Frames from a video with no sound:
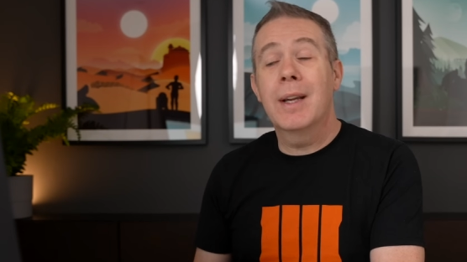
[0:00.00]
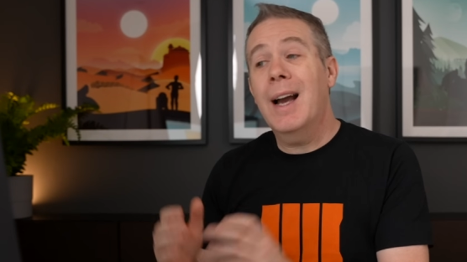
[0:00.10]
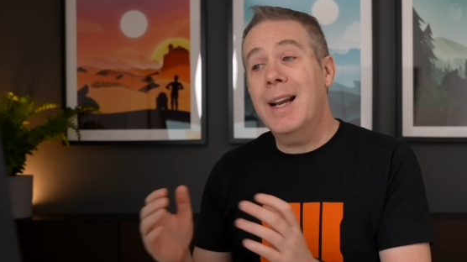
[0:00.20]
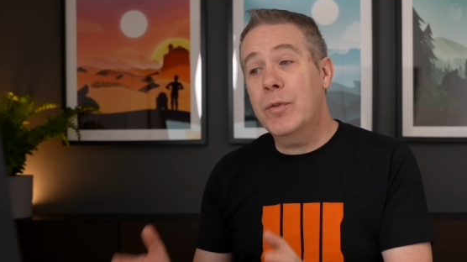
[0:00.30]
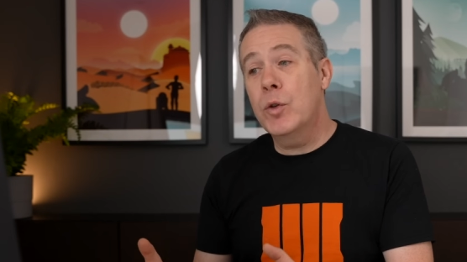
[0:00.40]

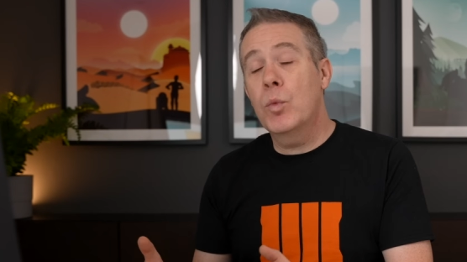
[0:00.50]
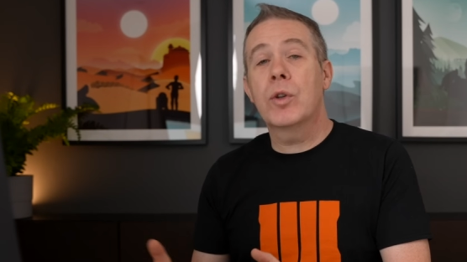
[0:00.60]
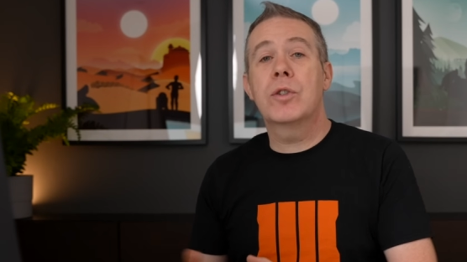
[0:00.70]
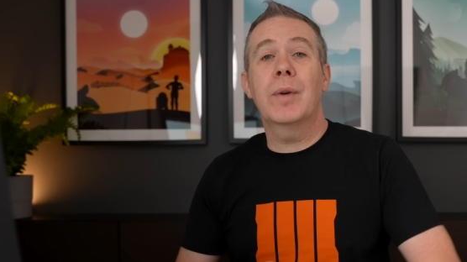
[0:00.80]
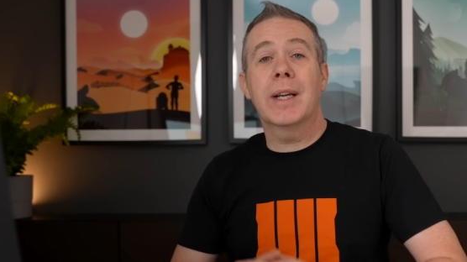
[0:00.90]
and if you
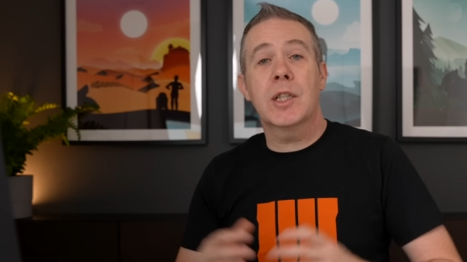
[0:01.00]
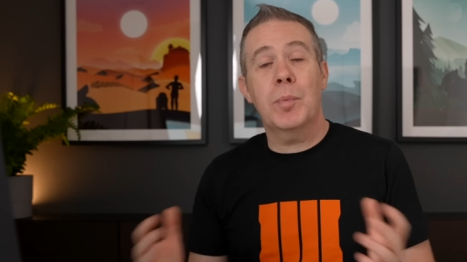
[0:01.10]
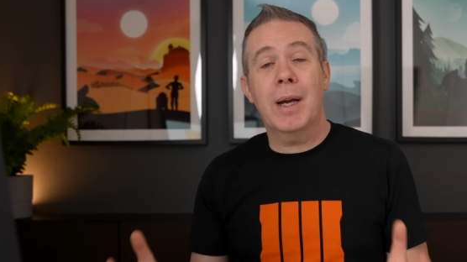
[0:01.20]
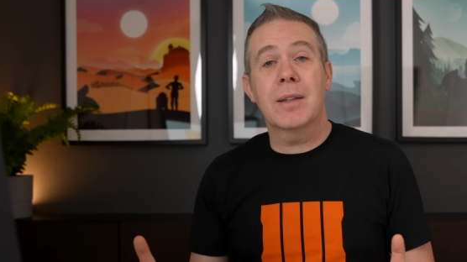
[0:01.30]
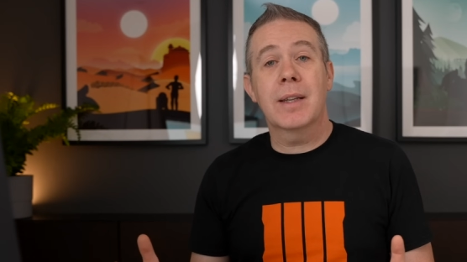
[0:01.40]
want to
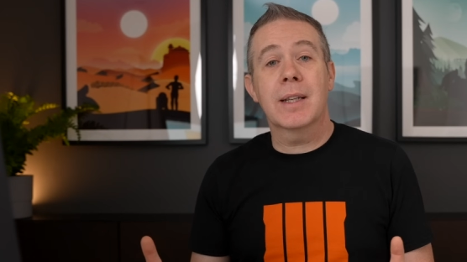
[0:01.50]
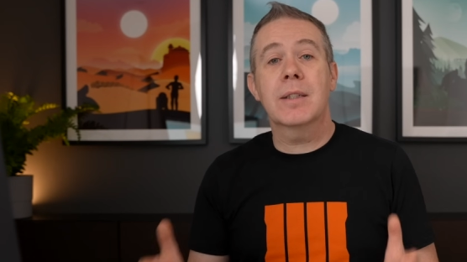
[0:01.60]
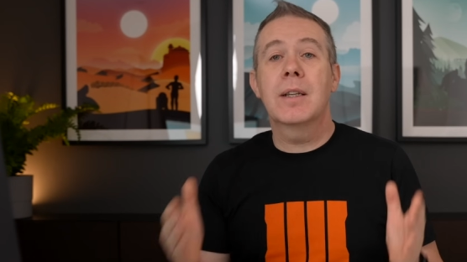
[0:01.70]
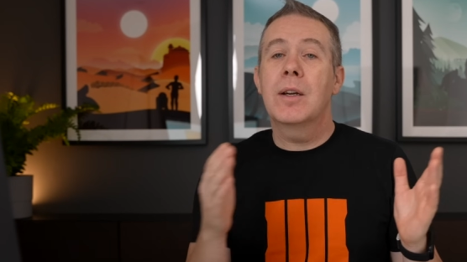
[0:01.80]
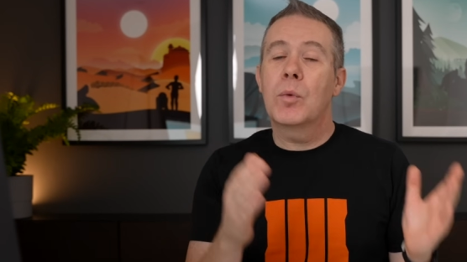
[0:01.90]
expand things
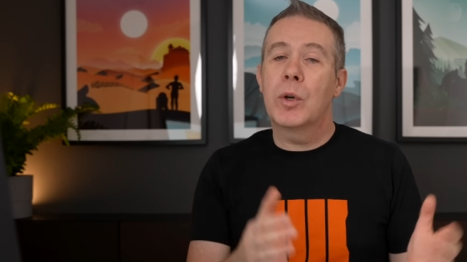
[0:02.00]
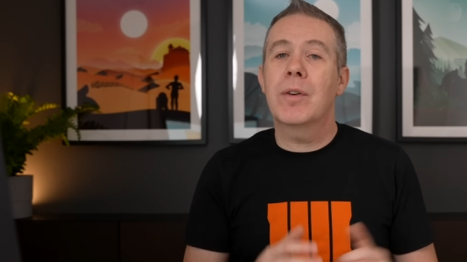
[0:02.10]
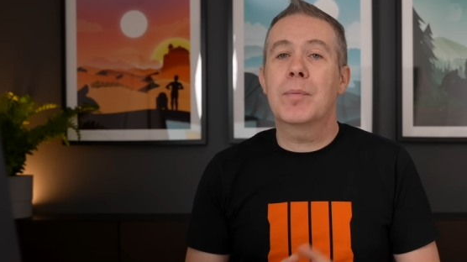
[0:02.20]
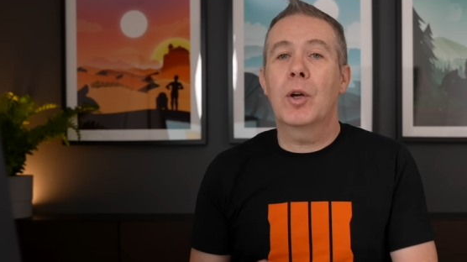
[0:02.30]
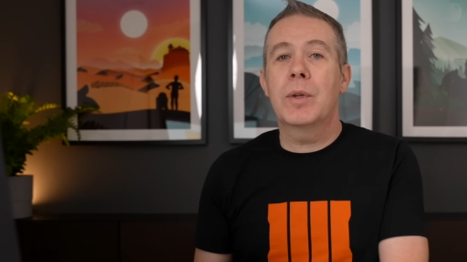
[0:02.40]
when you
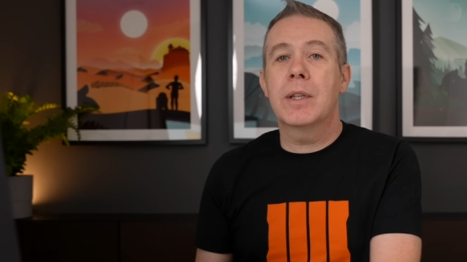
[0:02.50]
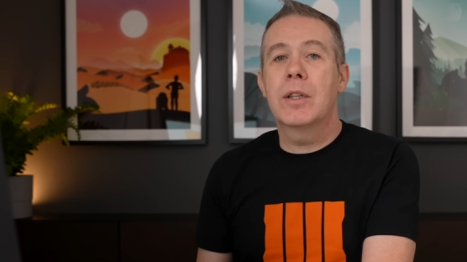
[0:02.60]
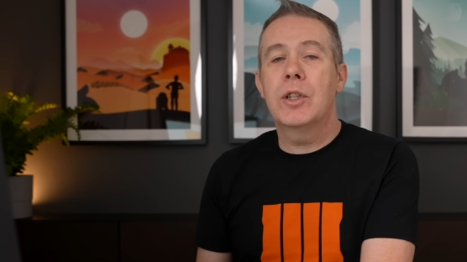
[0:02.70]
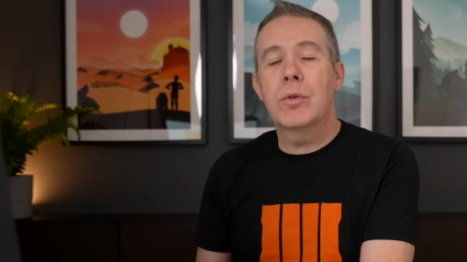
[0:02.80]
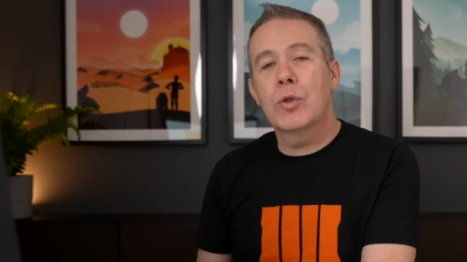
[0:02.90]
upload it,
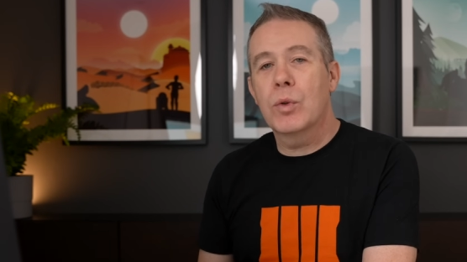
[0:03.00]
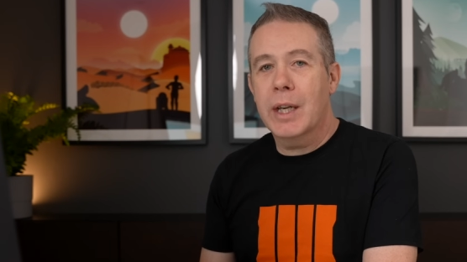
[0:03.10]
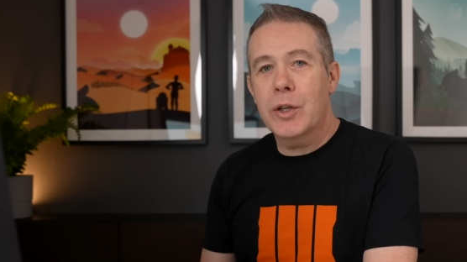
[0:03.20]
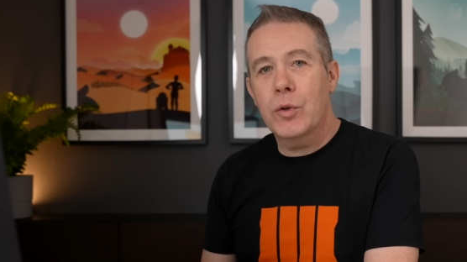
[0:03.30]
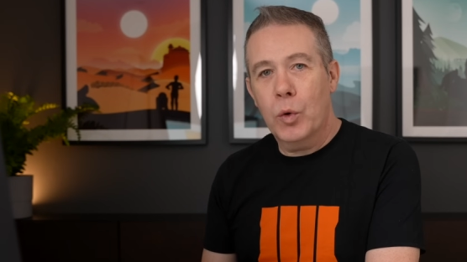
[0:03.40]
use tools
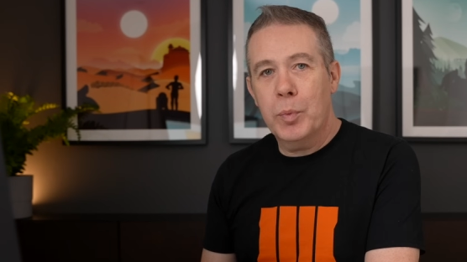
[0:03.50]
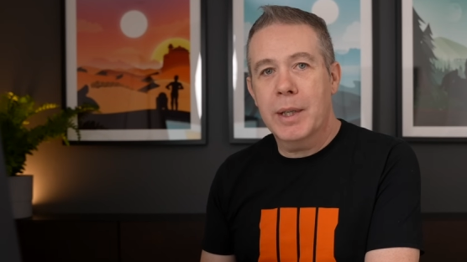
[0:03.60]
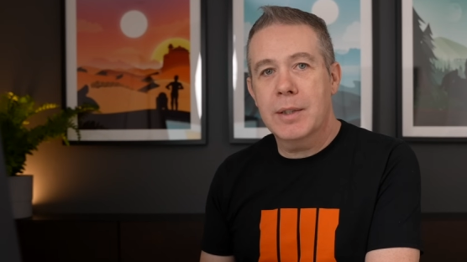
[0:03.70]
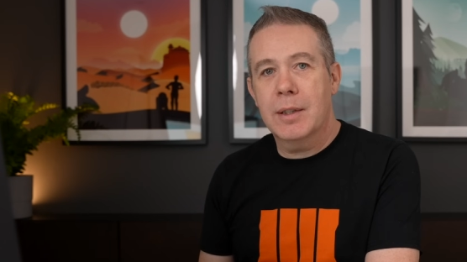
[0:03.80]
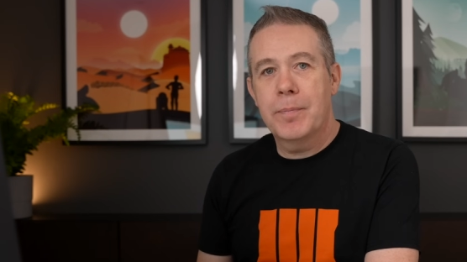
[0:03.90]
like
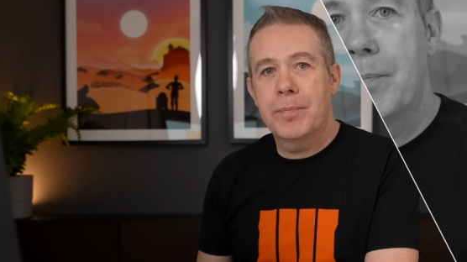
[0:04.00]
ShortPixel.